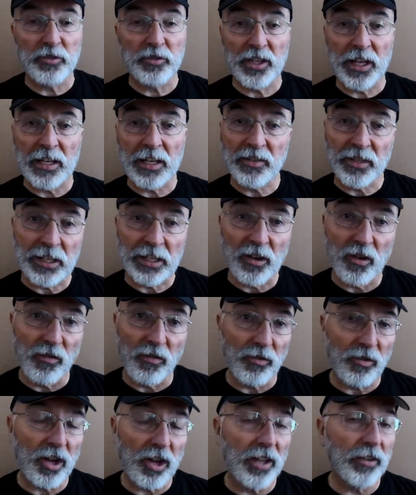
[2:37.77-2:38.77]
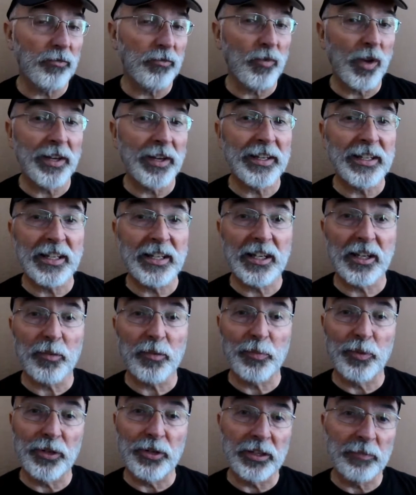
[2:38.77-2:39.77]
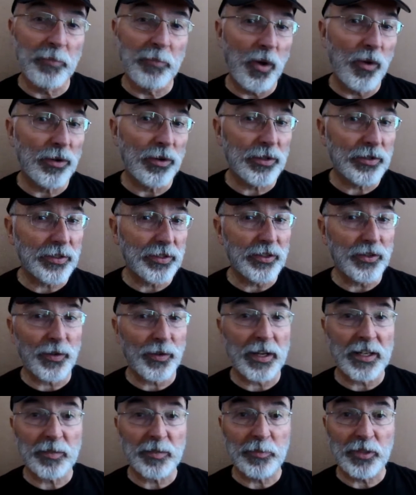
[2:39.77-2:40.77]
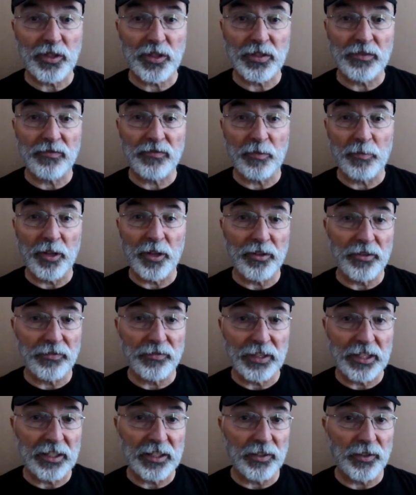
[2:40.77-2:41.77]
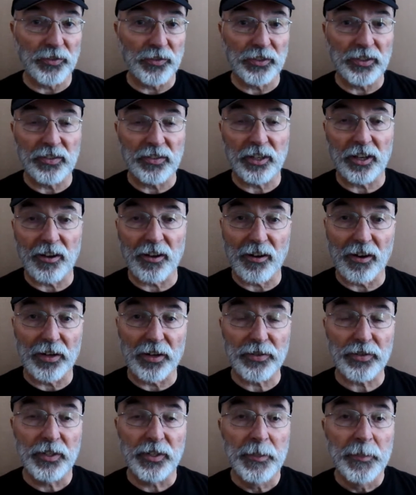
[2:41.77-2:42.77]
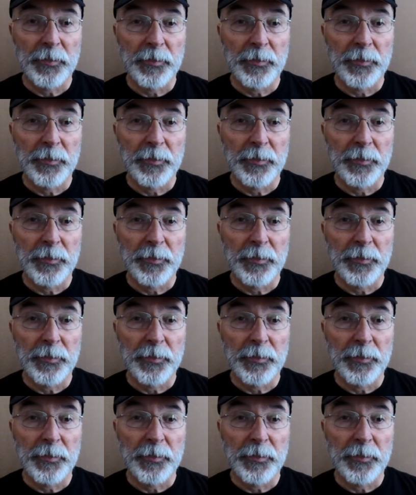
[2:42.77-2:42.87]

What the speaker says: changing over all the running gear, putting motors and transmission from other vehicles into cars.